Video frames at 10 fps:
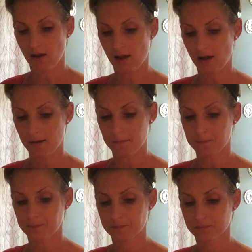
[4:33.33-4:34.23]

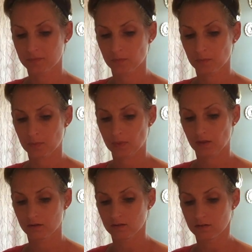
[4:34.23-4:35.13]

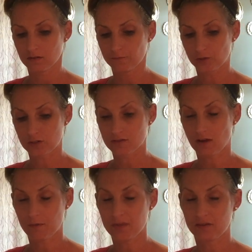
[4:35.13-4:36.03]
For
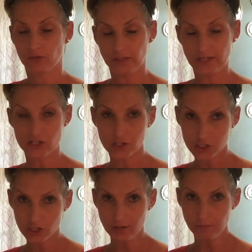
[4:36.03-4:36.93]
some in
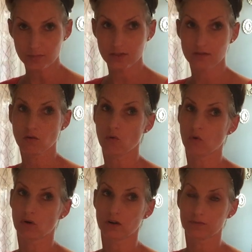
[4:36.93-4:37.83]
relationships,
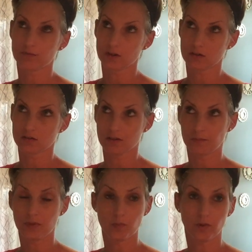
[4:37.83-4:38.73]
or for
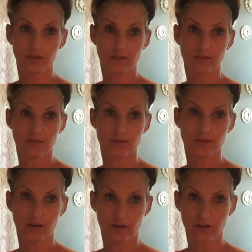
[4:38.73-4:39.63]
some people in
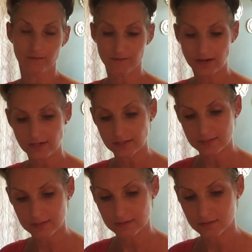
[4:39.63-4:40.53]
the area of
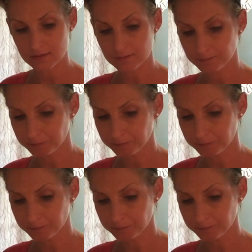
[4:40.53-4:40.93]
finances.